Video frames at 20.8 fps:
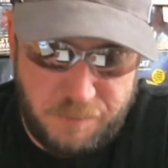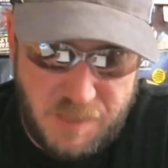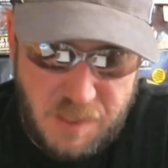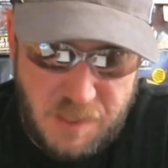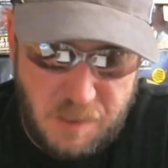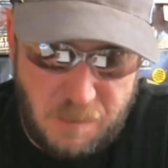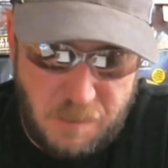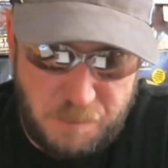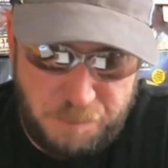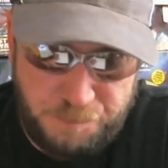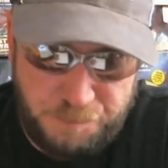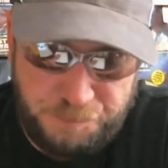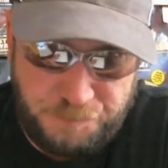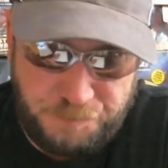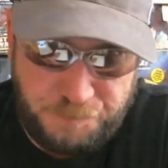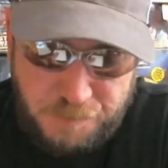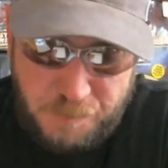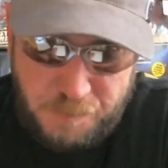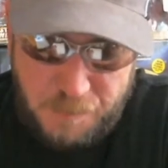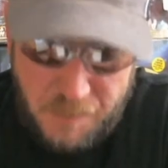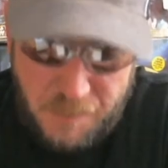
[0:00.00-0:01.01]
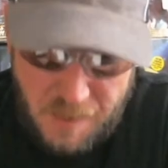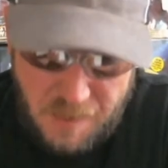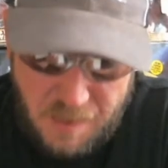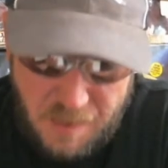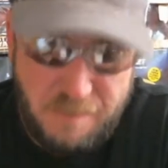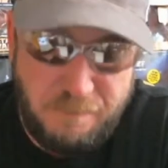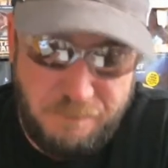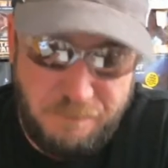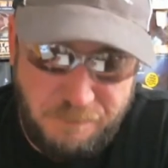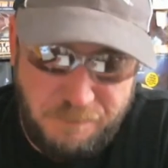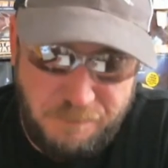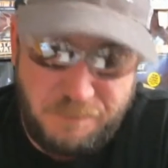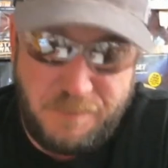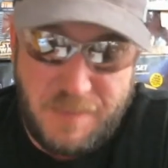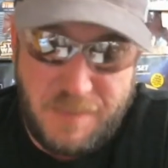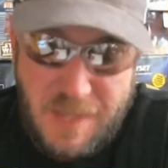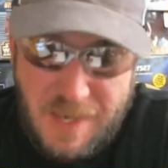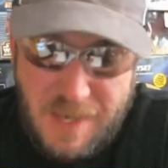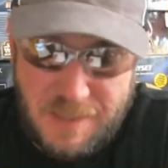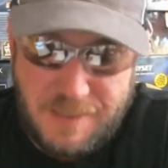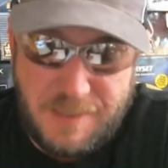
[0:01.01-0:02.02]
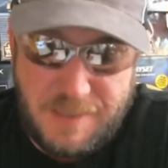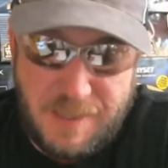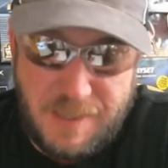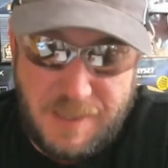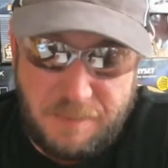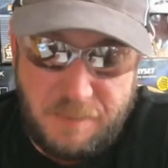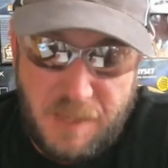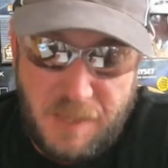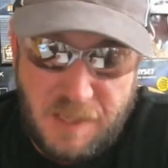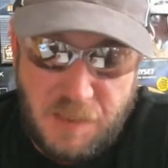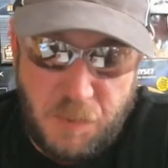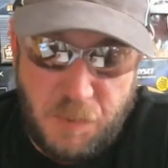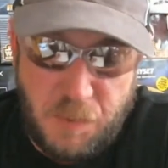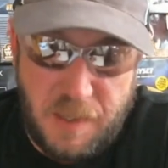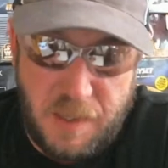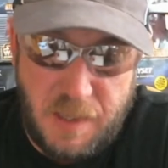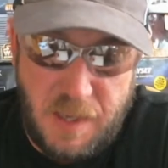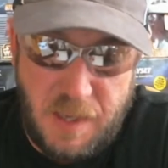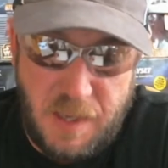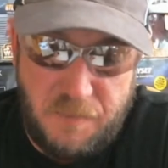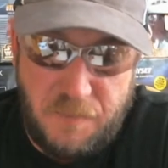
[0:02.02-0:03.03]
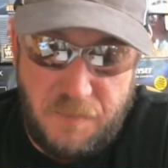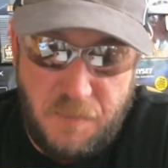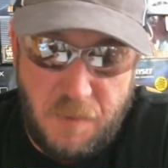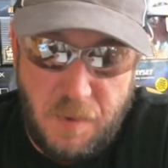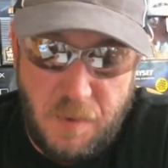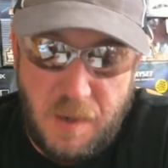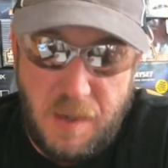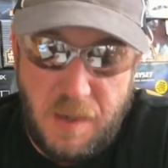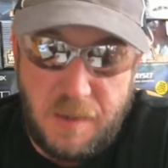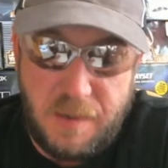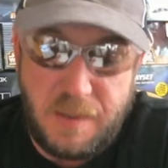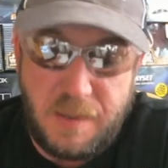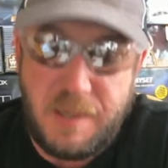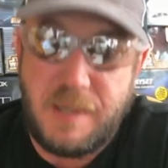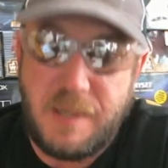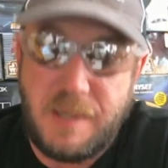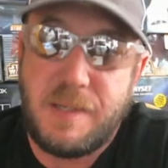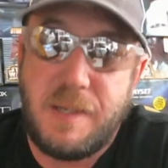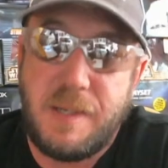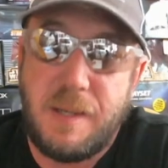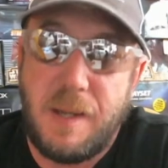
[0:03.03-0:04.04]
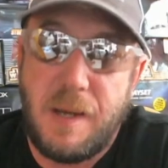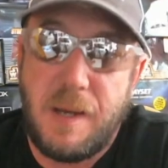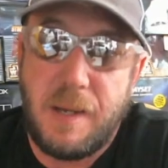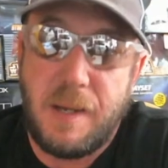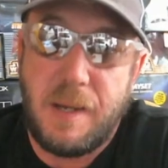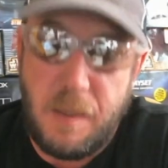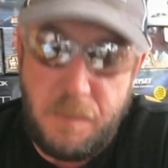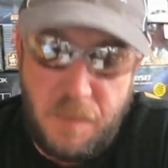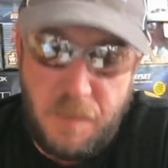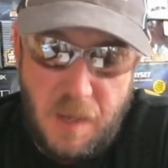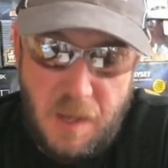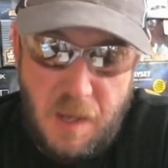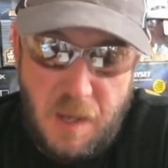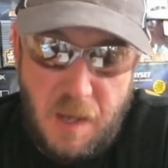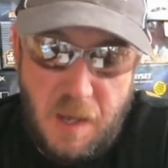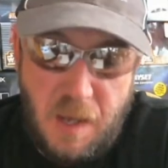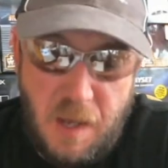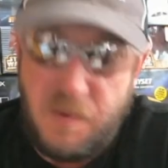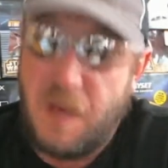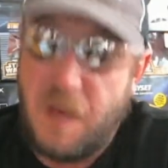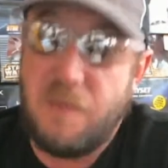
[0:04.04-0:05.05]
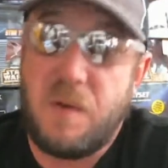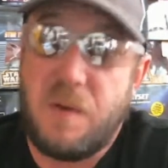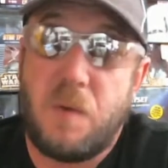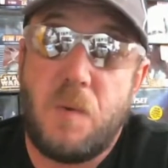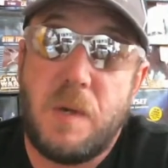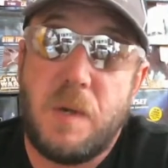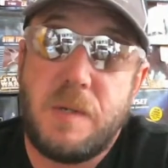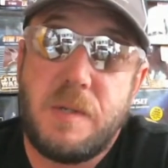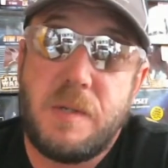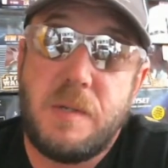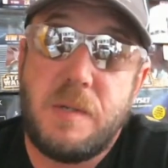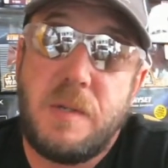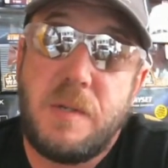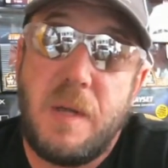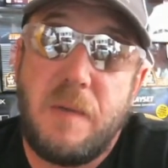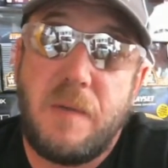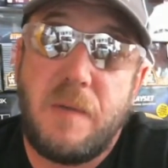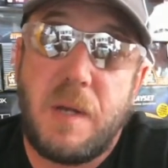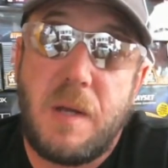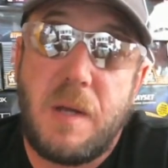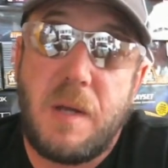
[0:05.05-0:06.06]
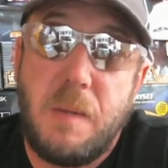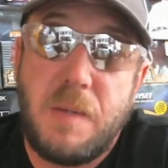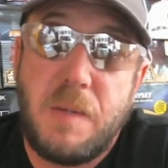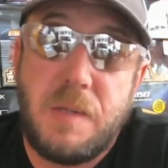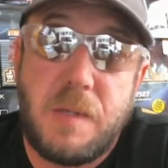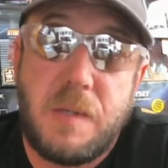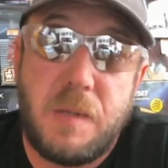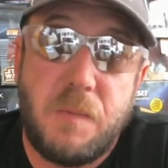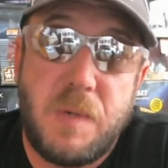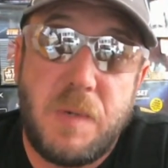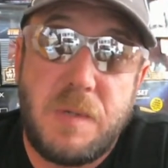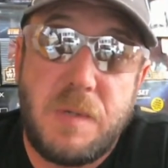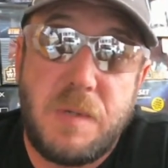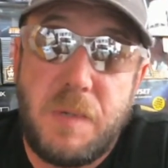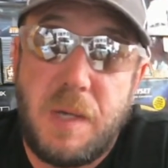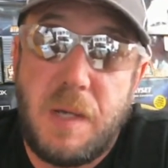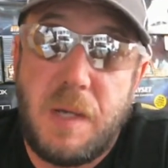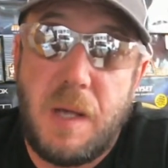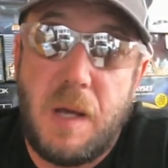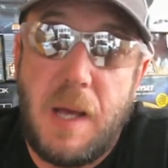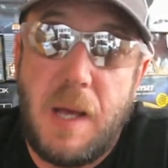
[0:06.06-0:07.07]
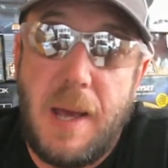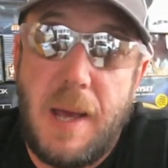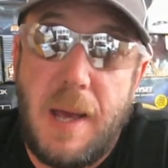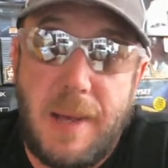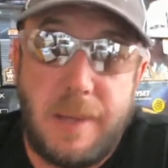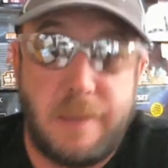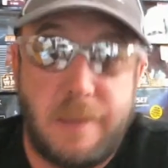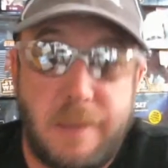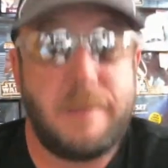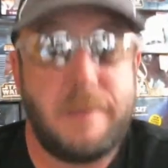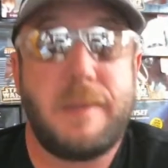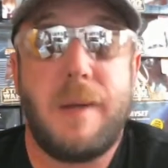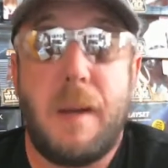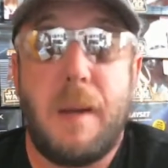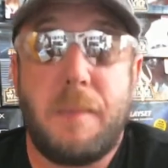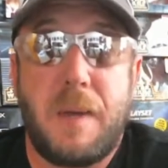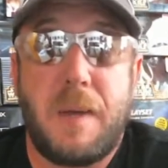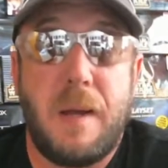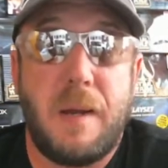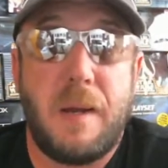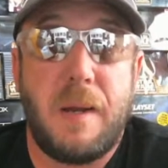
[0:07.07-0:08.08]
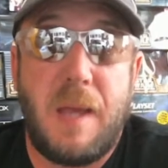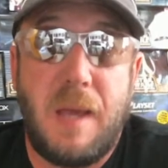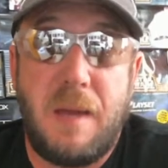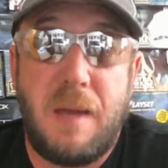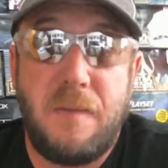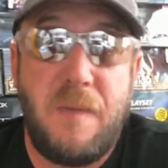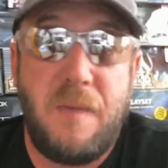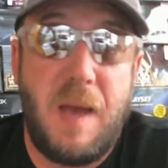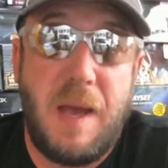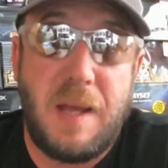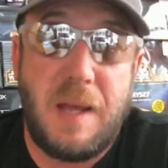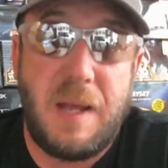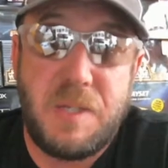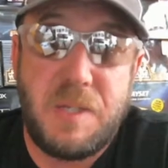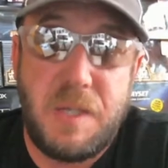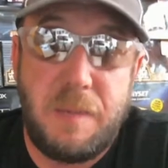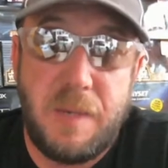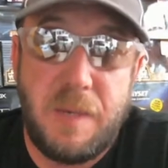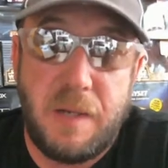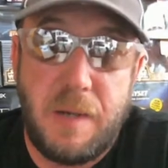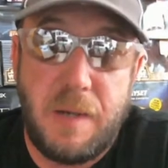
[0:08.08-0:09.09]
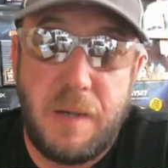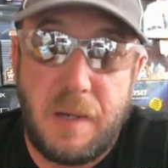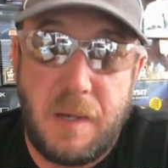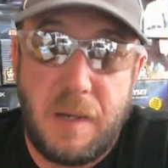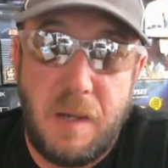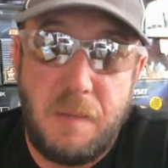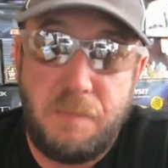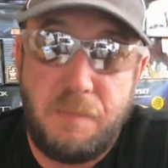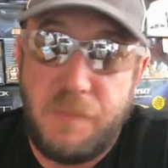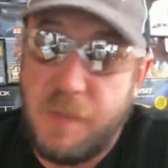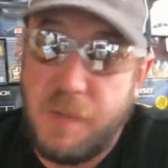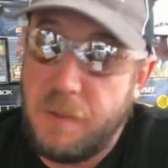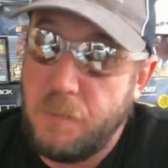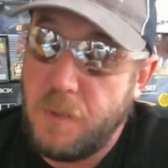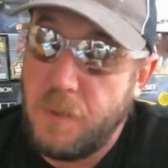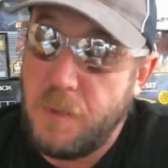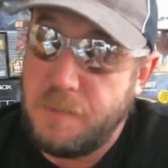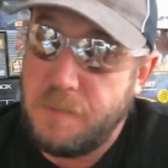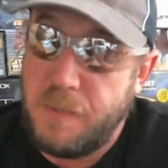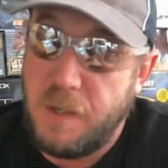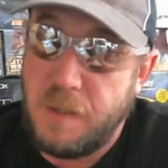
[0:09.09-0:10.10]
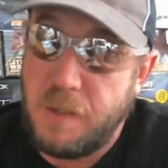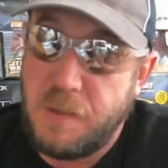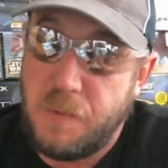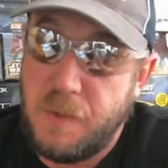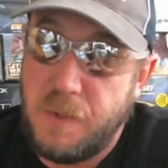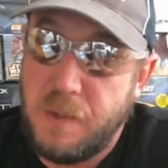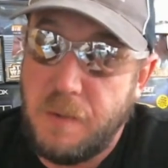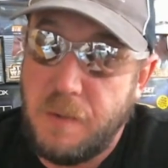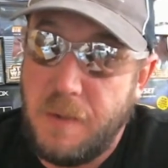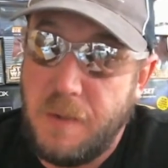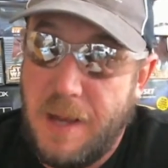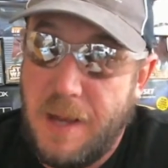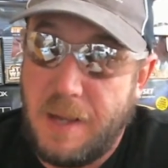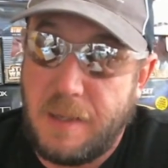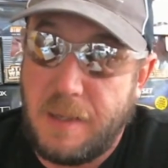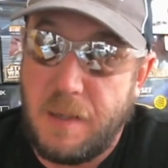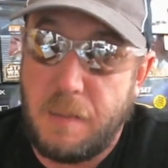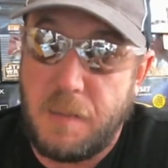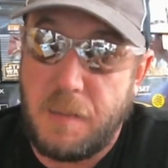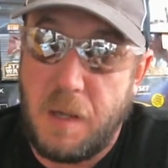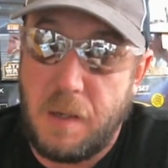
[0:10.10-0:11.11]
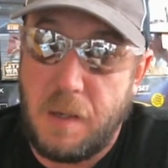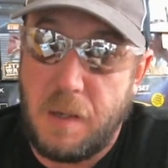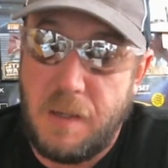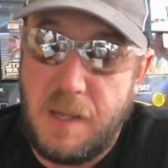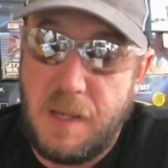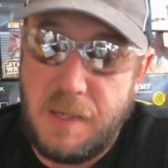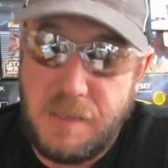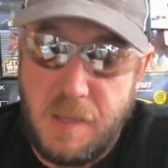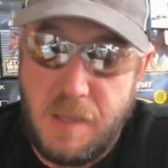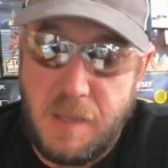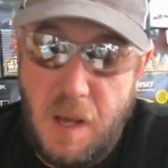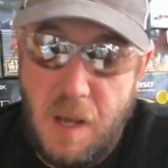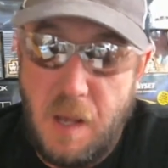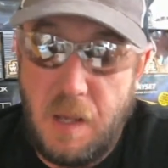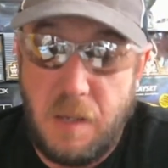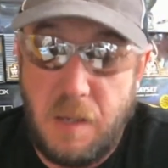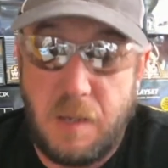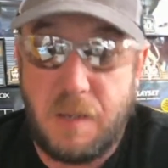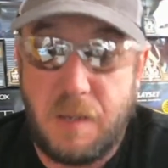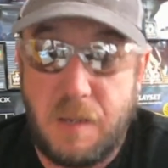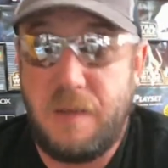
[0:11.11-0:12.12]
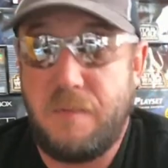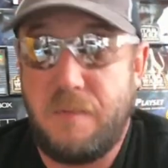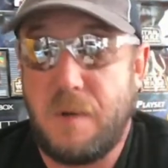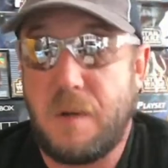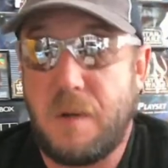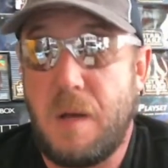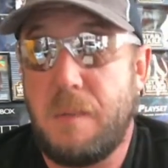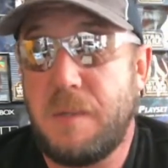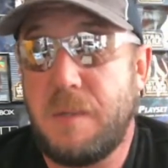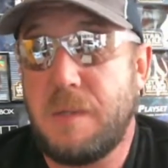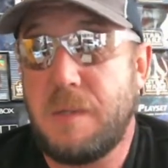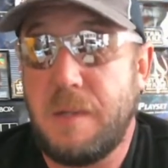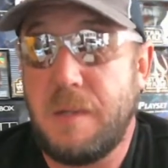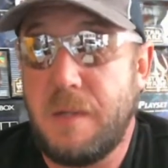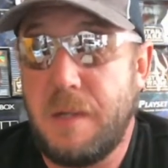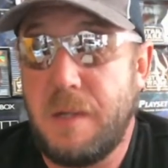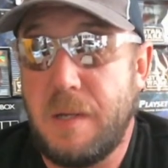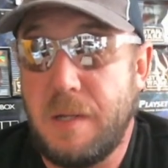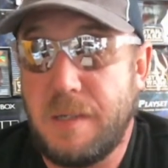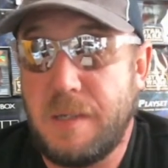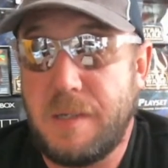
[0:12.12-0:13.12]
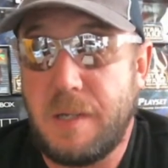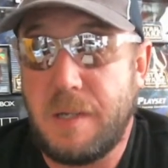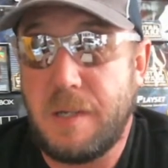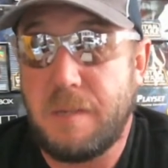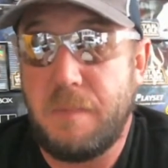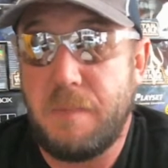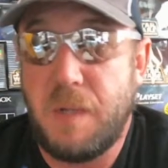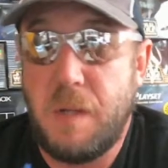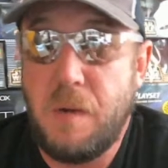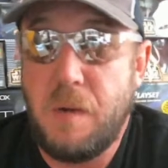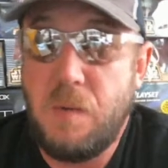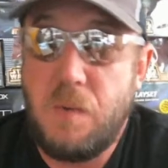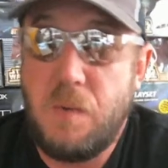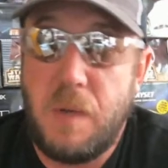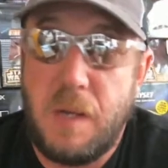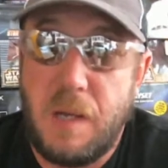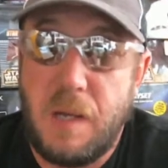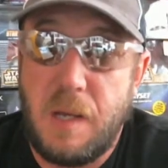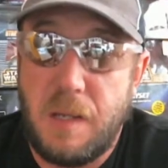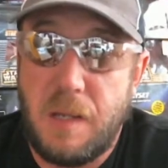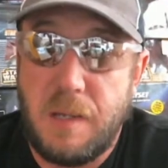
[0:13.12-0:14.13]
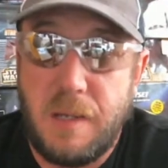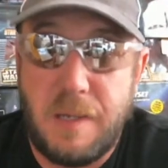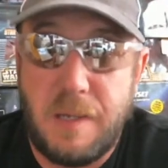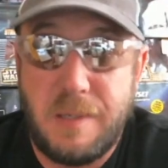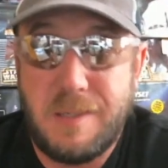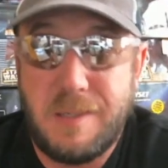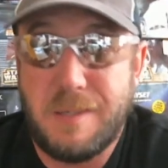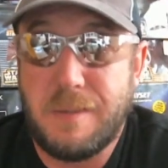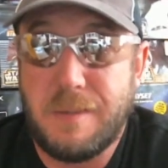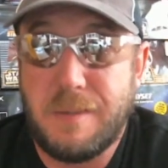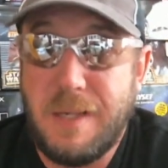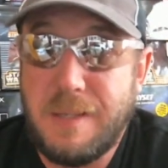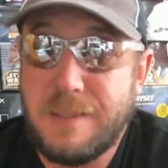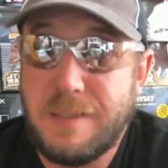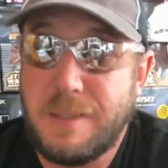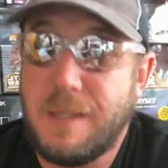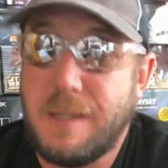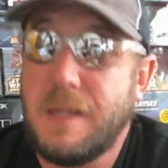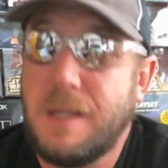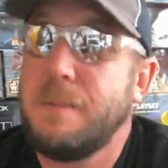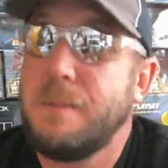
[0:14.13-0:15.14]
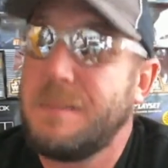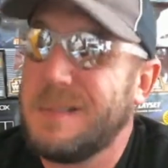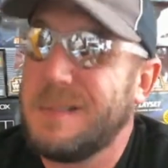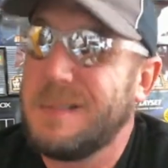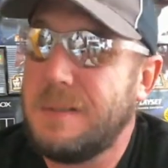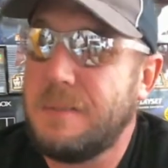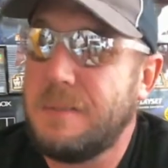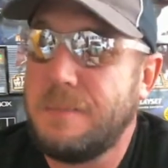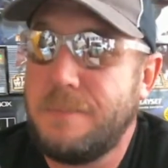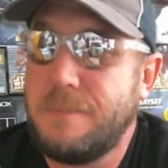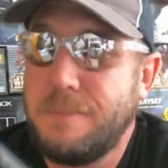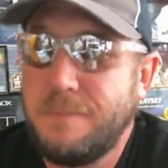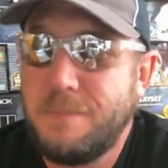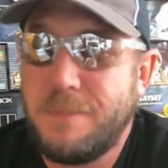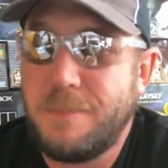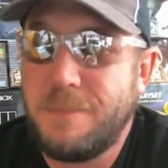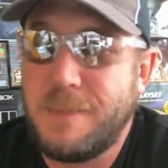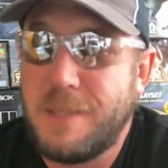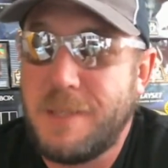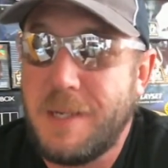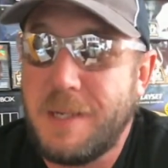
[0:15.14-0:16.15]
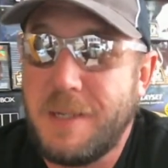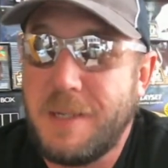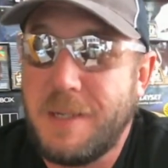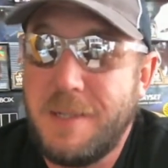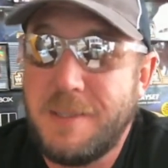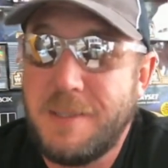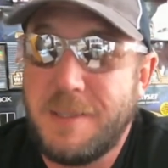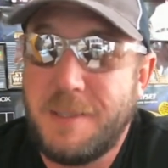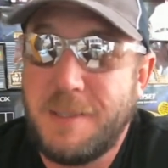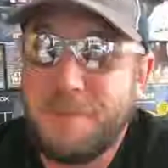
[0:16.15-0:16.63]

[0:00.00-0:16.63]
So that's it. That's what I got for the DC lineup. If you have any questions, you have any comments, you can reach me at comconocave@gmail.com. You can reach me on Twitter at Comconocalst. You can leave your comments in the section below. And until next time, take it easy.